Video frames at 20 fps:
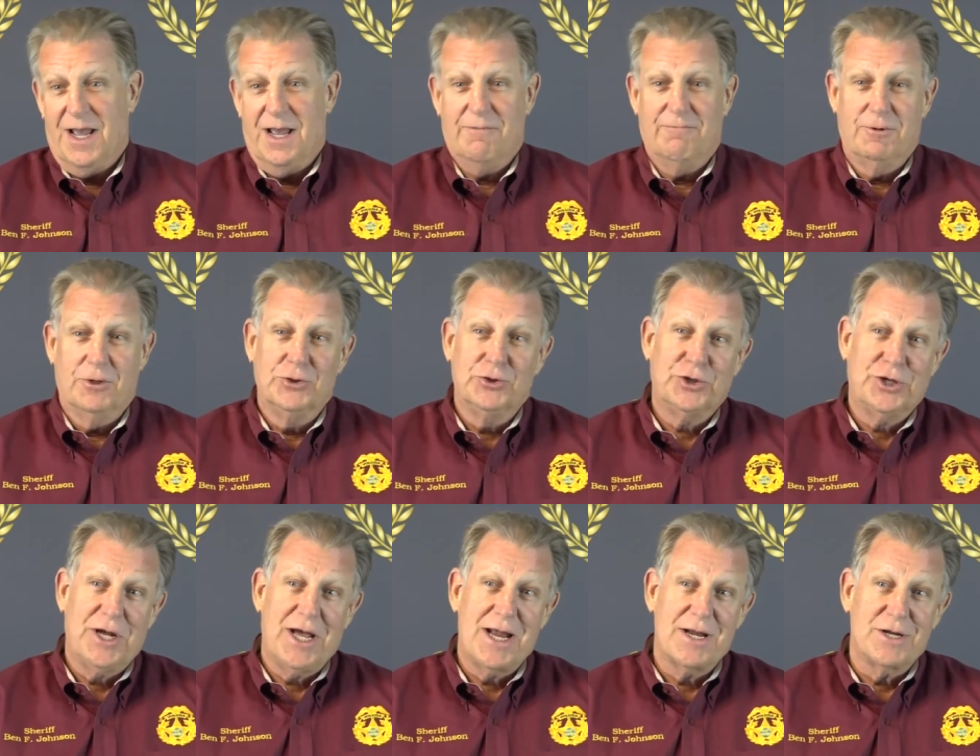And
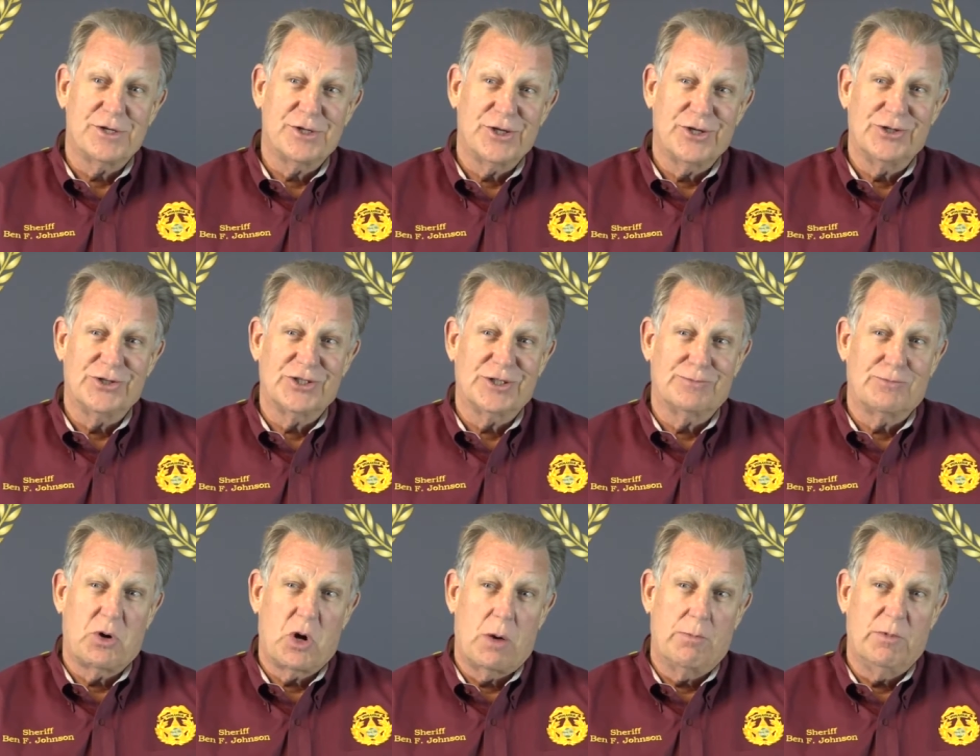Volusia County Sheriff's
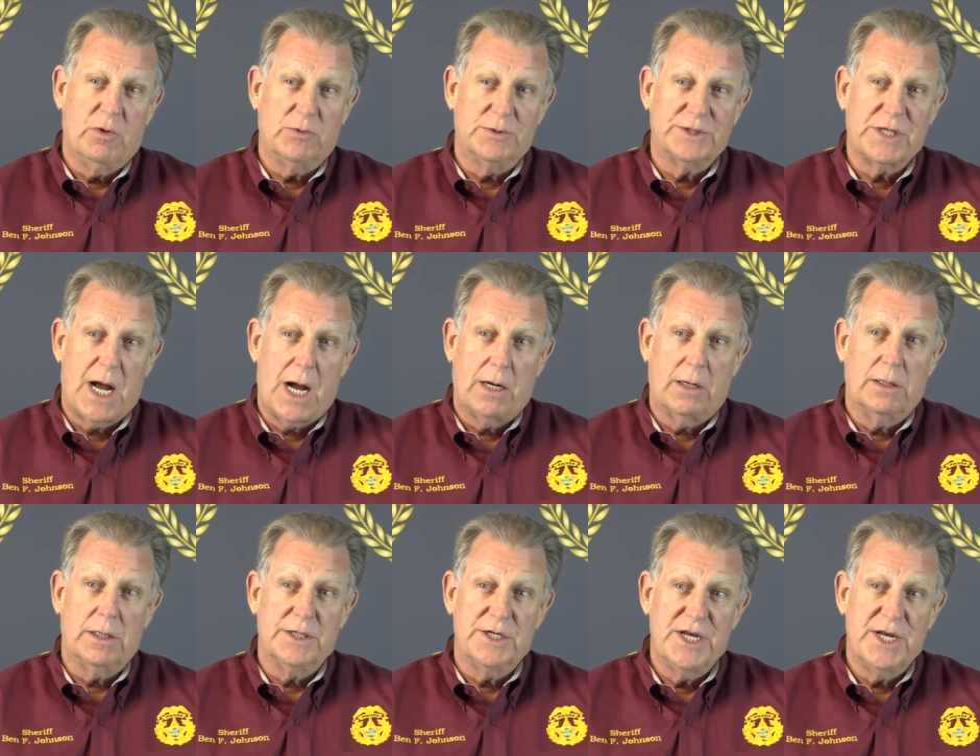Department was
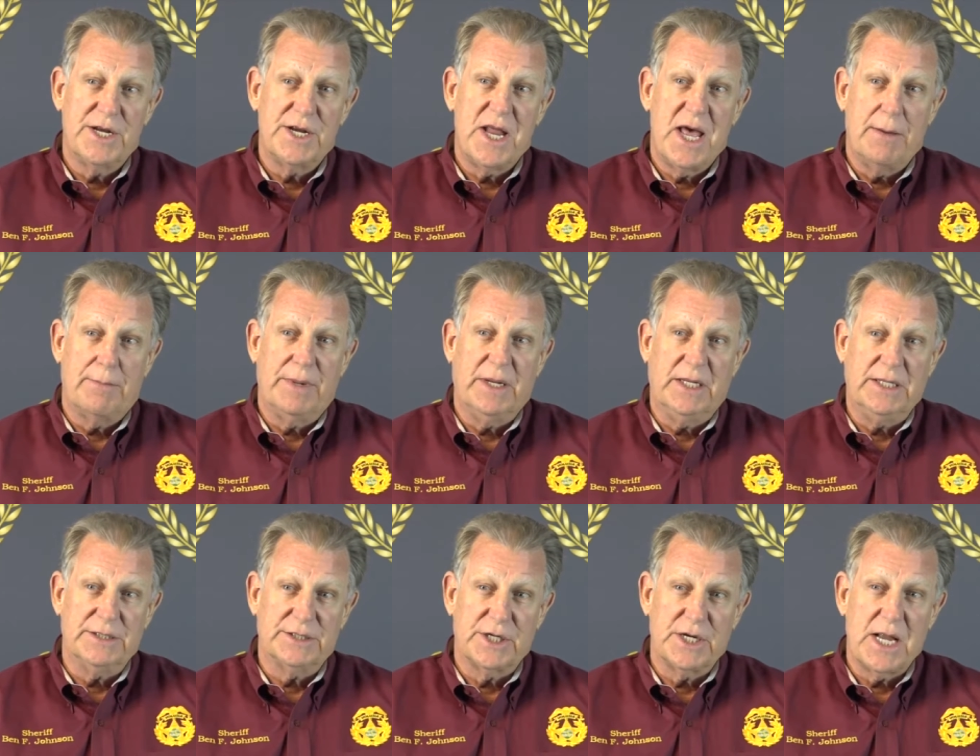hiring 10
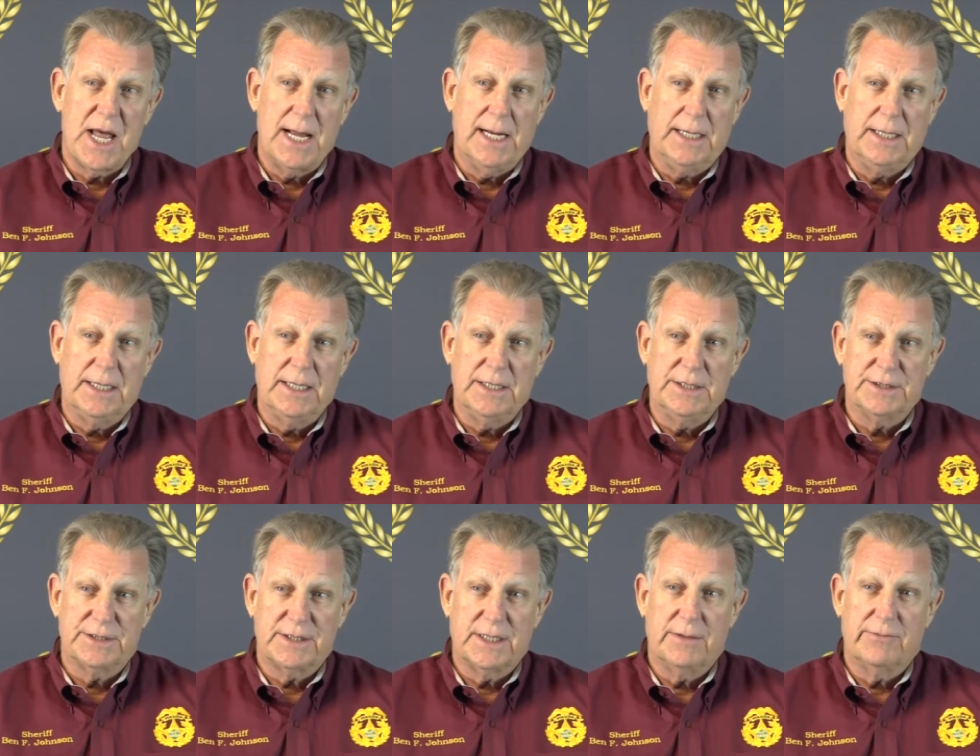deputies in
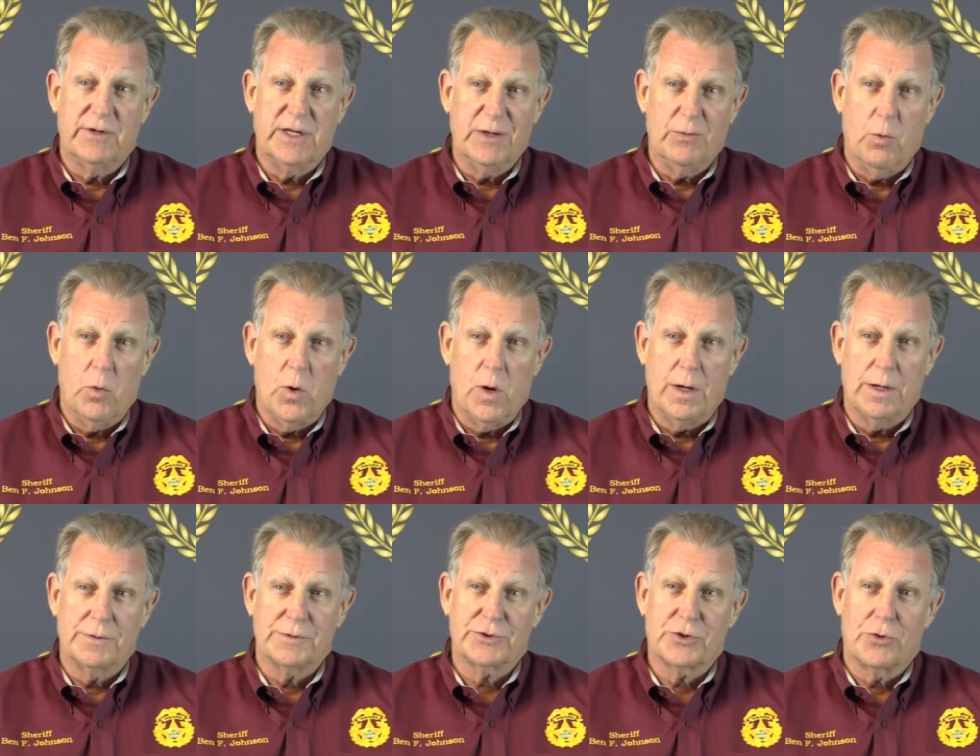
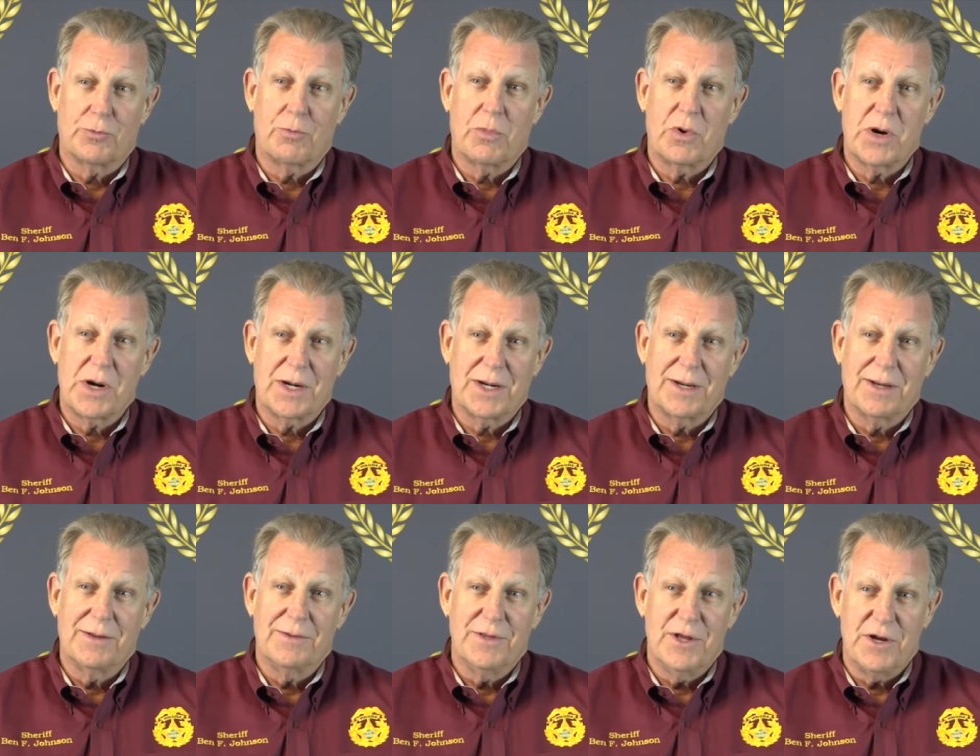1971. It was going to bring
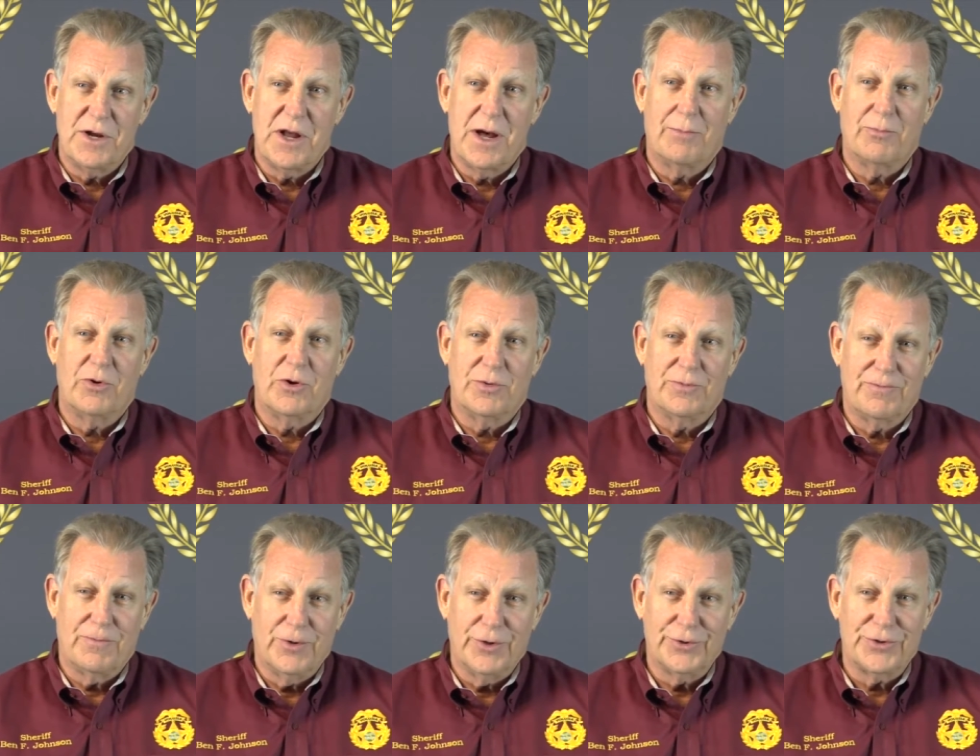the number of
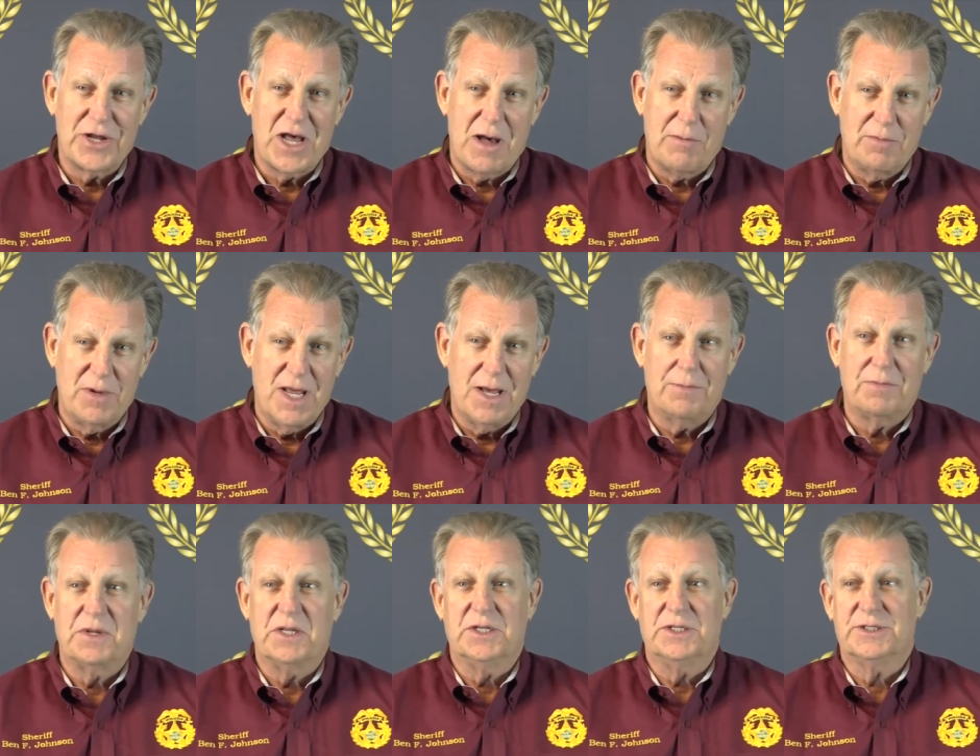full-time
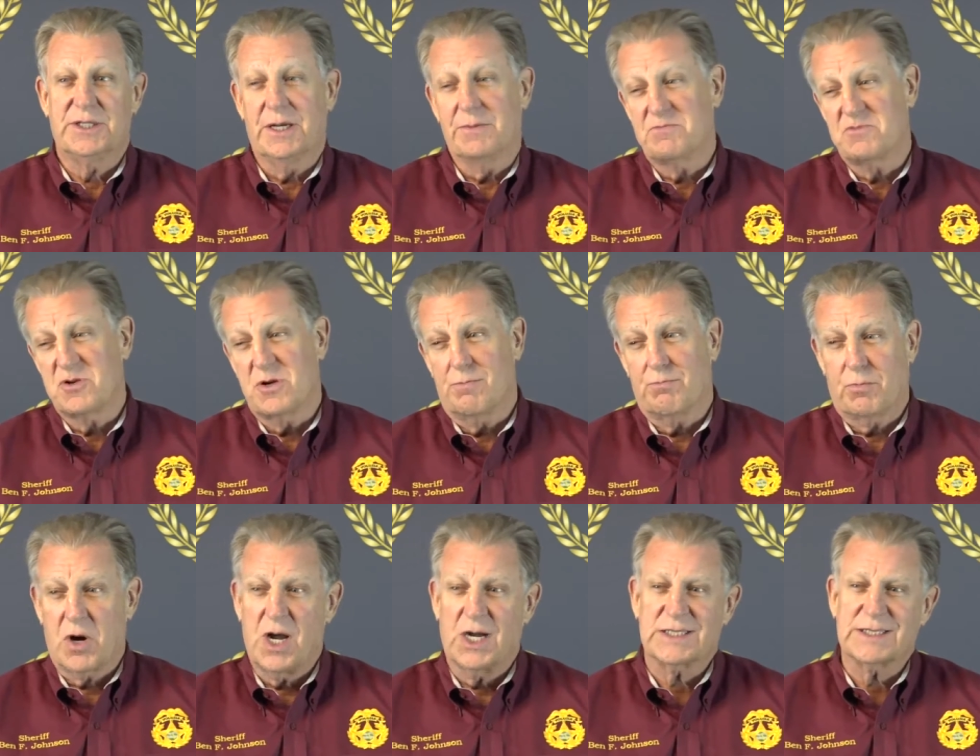deputies up to
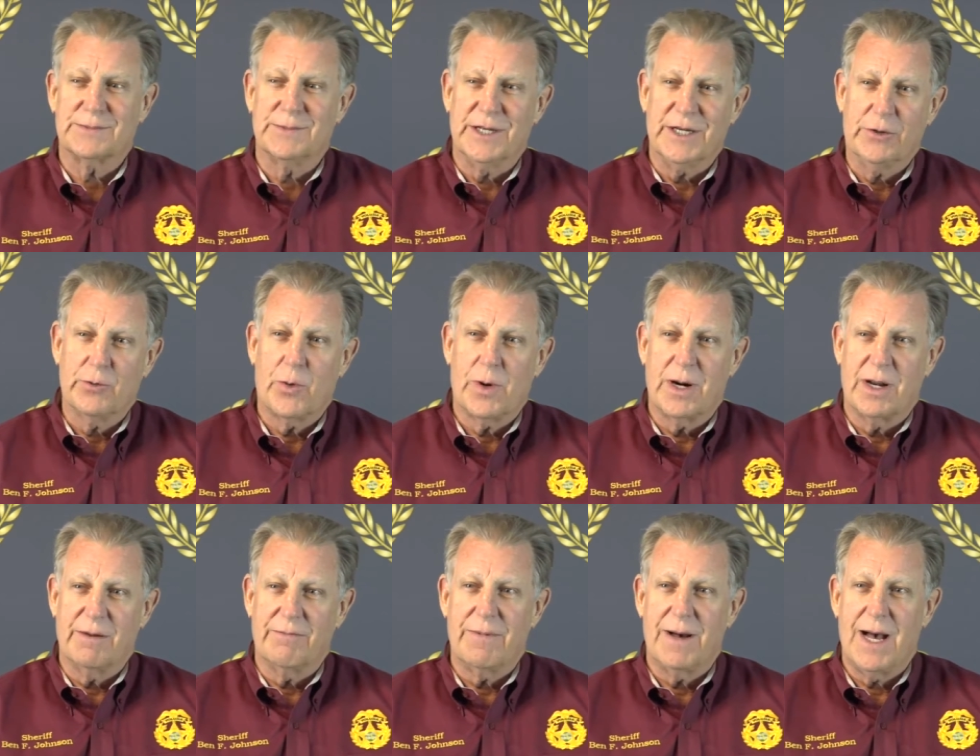approximately
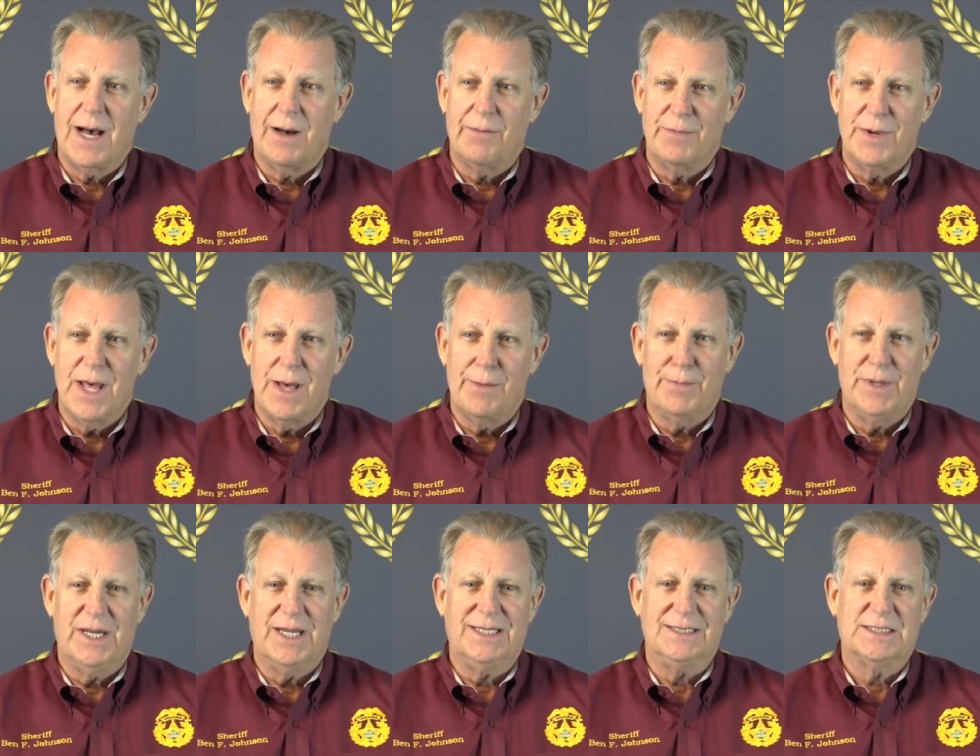25
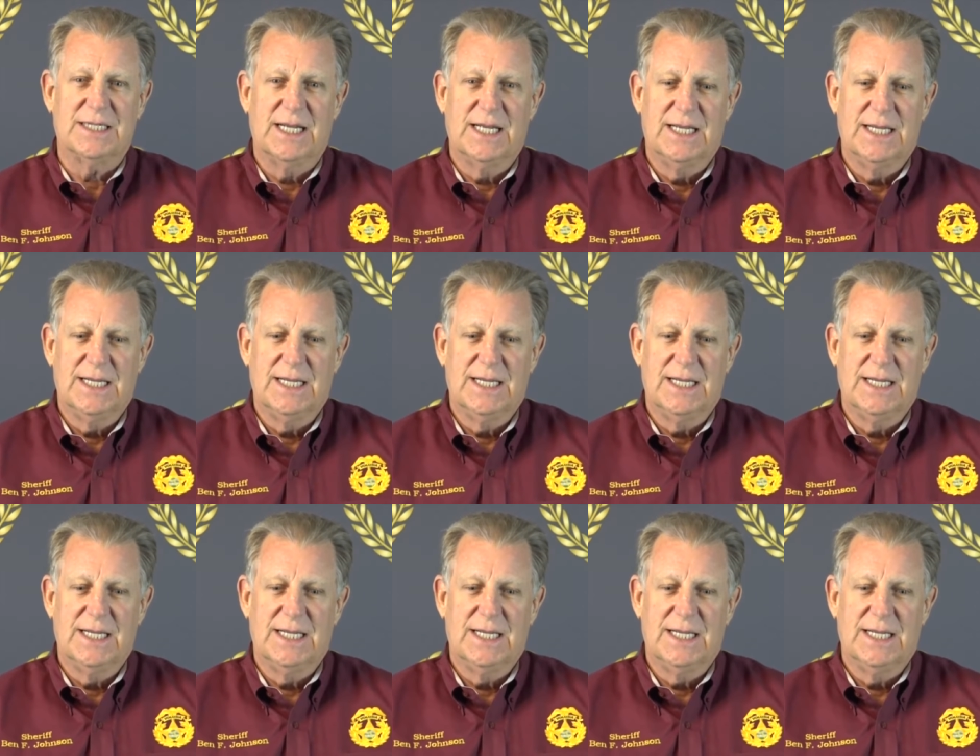deputies.